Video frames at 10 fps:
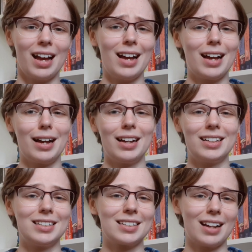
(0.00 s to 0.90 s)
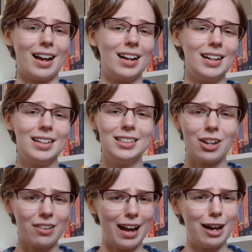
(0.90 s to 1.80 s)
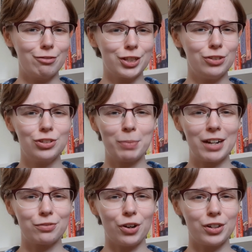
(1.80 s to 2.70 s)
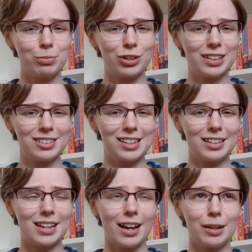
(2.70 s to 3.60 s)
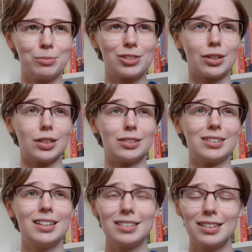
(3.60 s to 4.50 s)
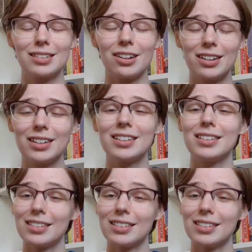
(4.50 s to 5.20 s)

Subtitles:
and I don't have a huge amount of audiobook listening time, so this is gonna